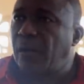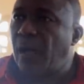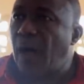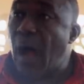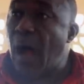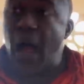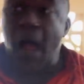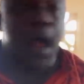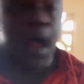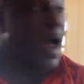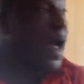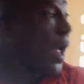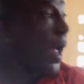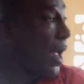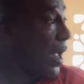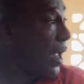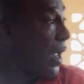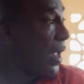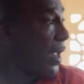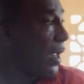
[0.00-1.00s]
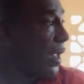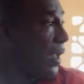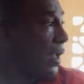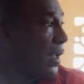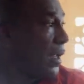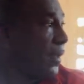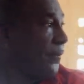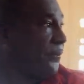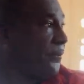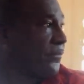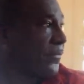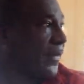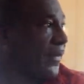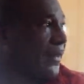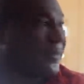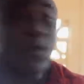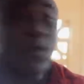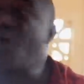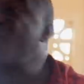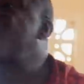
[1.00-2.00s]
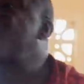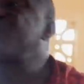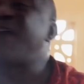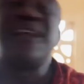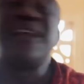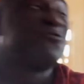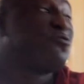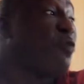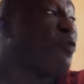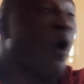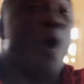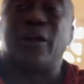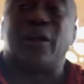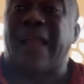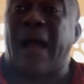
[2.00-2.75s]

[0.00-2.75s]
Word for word: Ah, they'll round you all